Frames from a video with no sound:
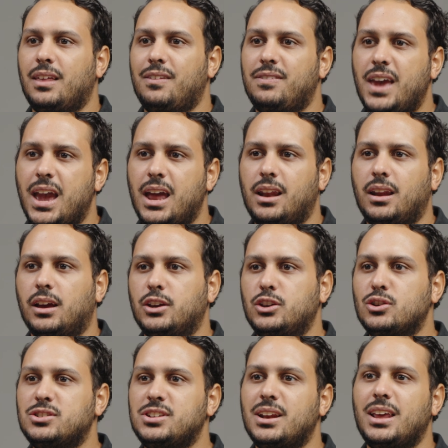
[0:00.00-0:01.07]
Then,
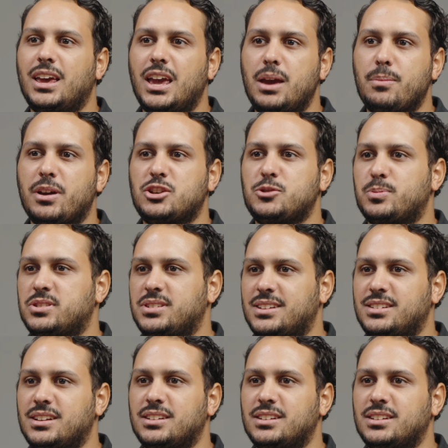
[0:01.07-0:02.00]
using image processing